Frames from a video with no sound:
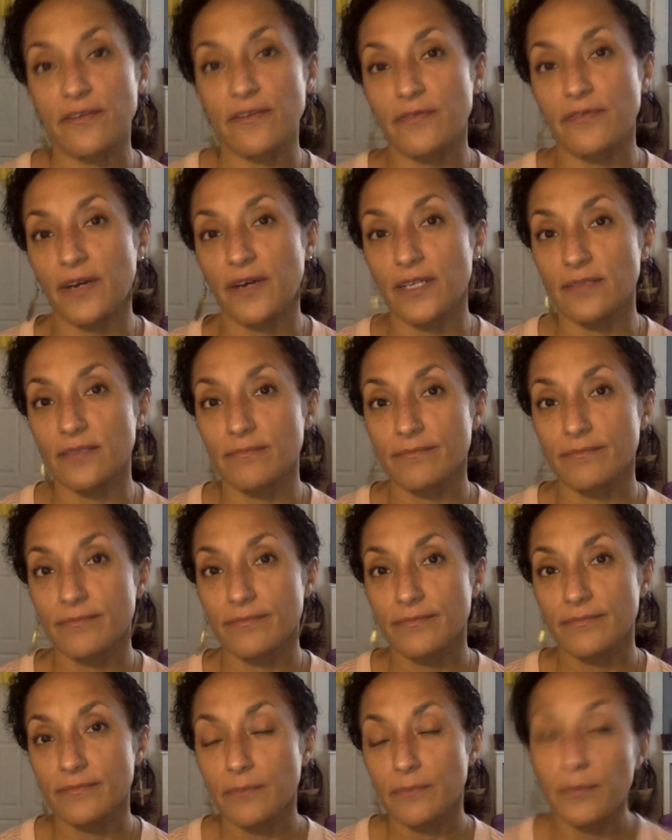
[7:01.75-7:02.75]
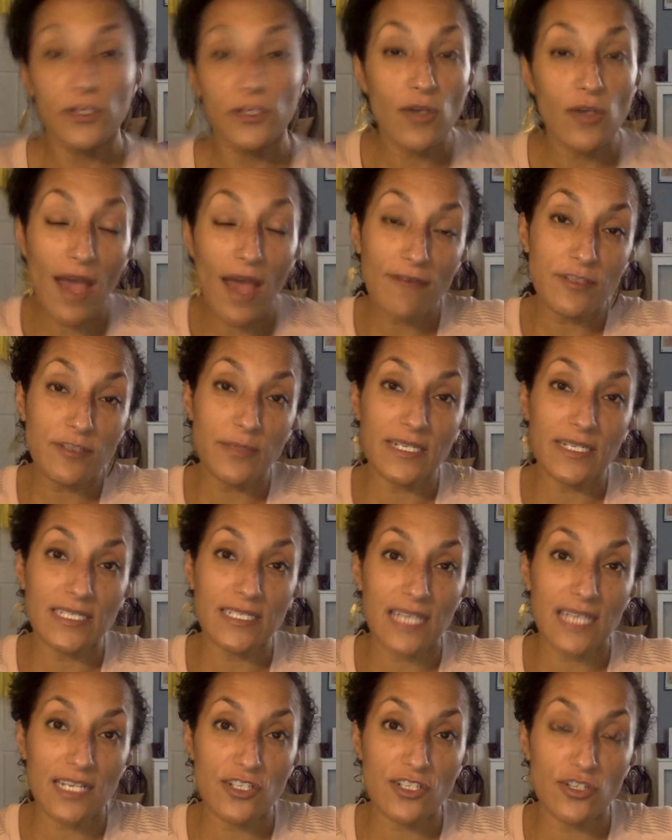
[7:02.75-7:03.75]
fun. But you have to be
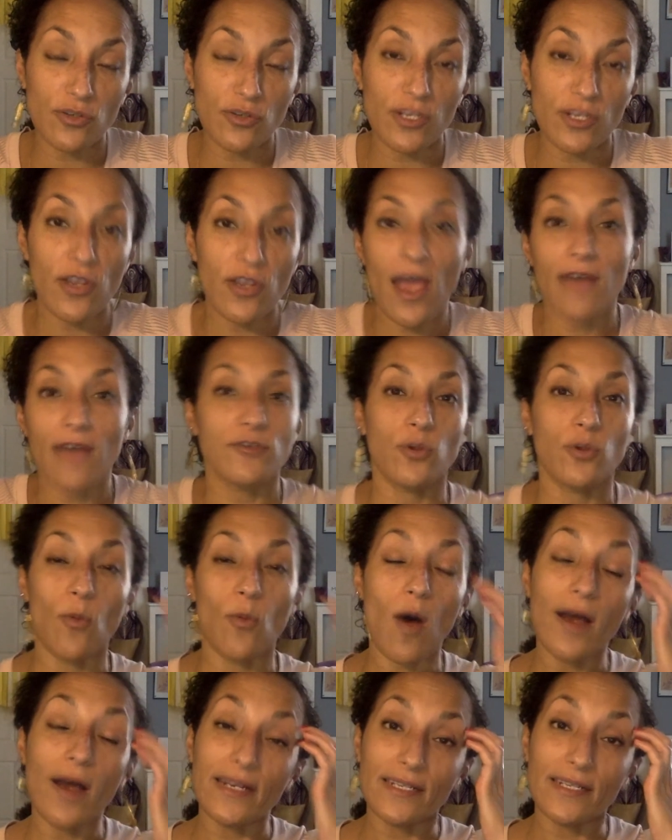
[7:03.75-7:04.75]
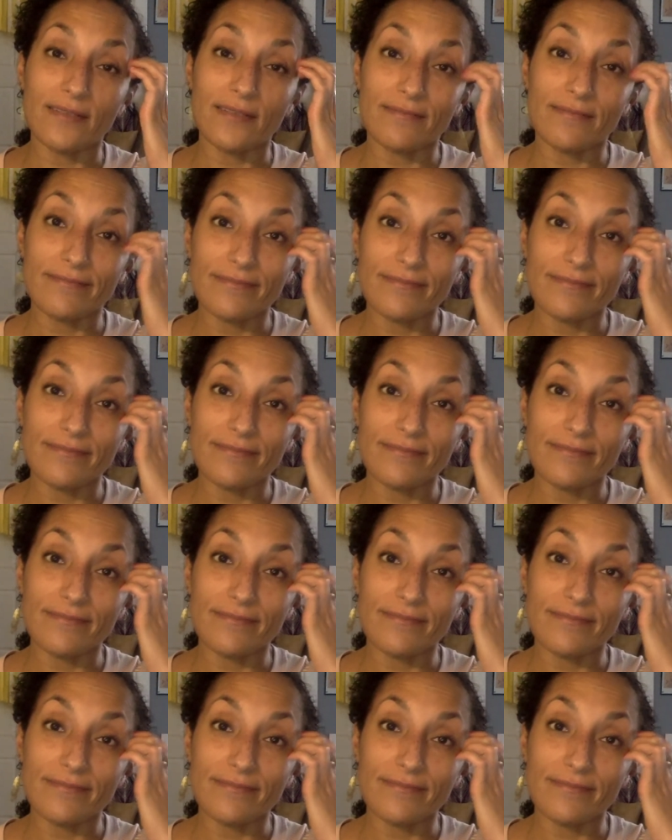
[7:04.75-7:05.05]
intentional and you have to want it.